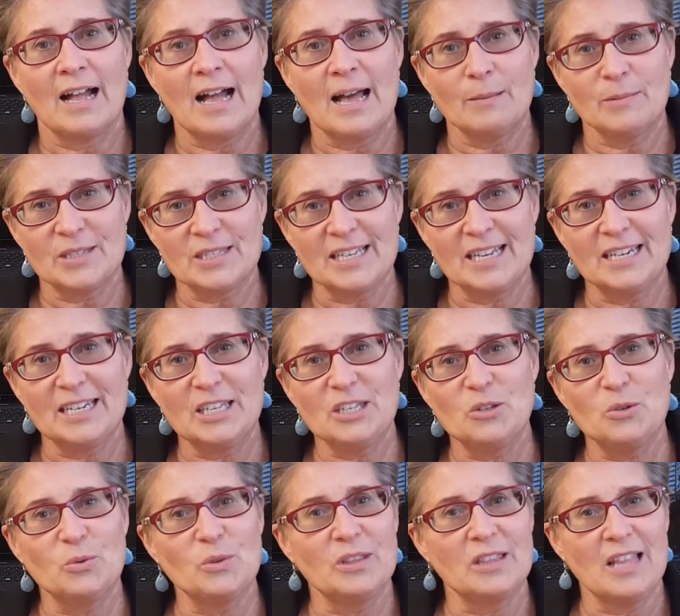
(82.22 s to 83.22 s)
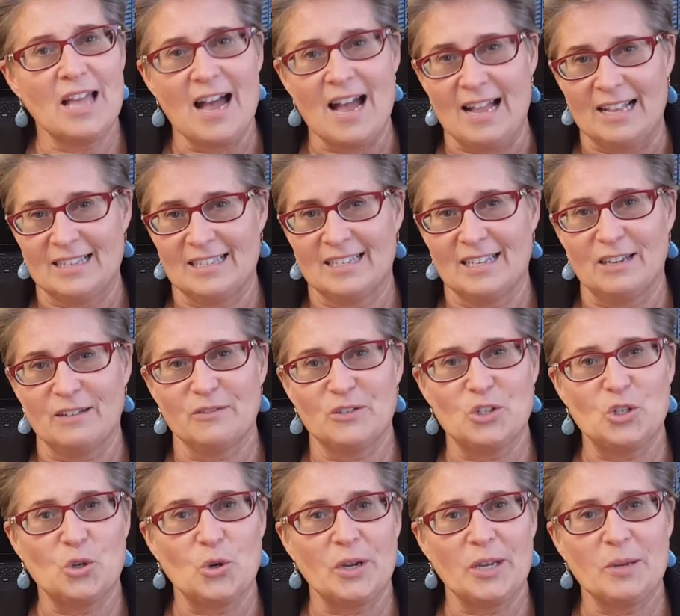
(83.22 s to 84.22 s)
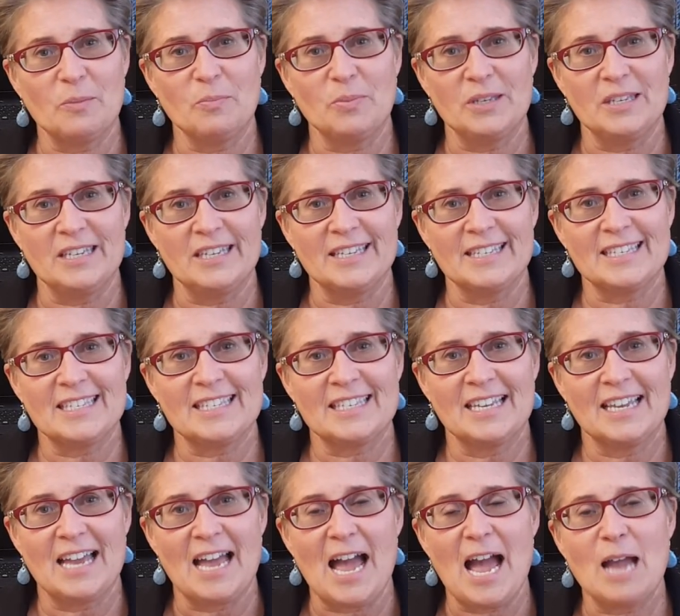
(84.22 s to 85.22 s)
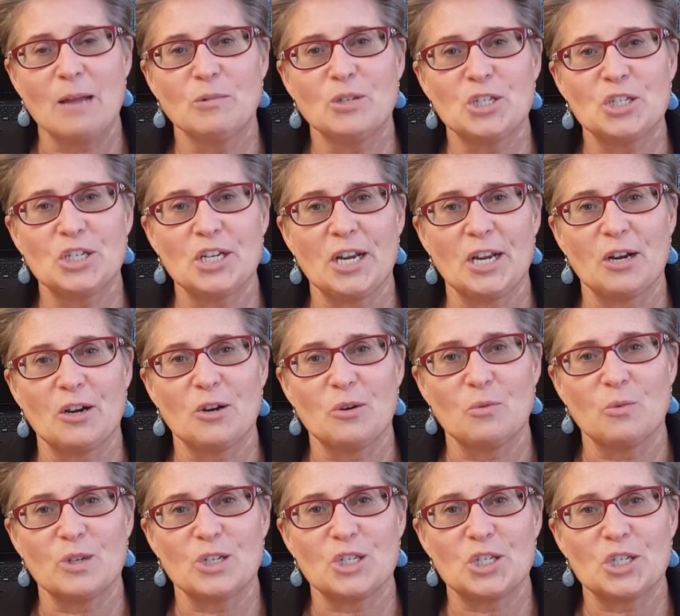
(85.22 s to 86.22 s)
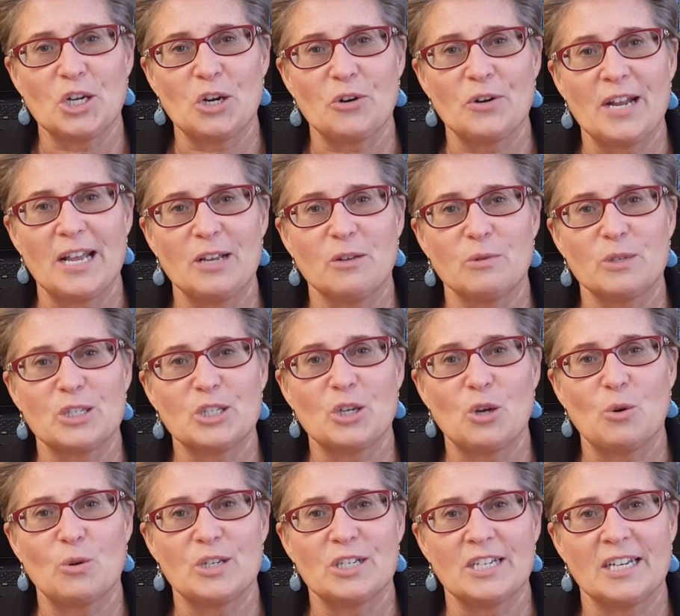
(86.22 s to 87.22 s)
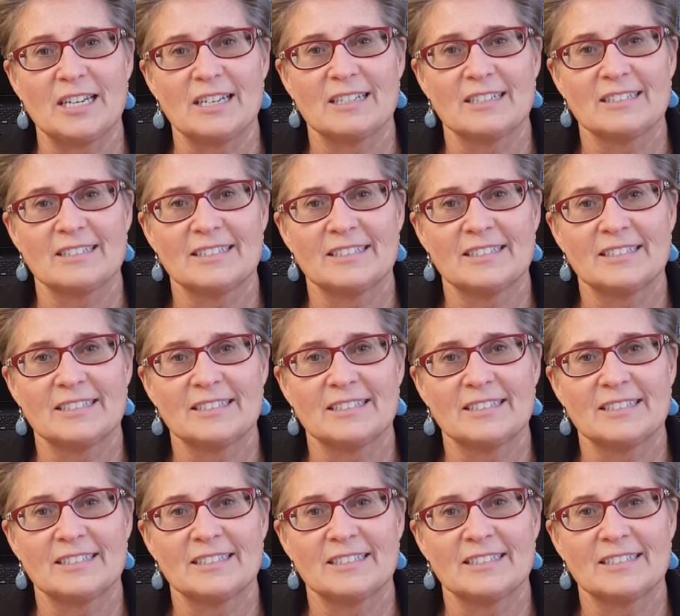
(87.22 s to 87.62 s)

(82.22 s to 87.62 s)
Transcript: I'm sending you lots of joy and peace. I'm Sher with Sher Nyquist Coaching.